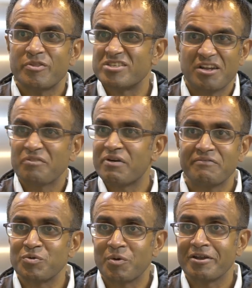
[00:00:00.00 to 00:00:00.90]
There's enough for
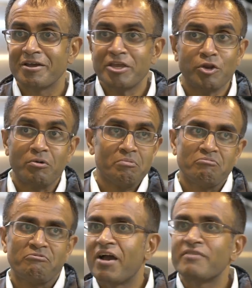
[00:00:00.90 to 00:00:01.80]
everyone. You know,
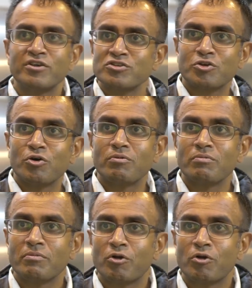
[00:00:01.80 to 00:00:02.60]
five years ago,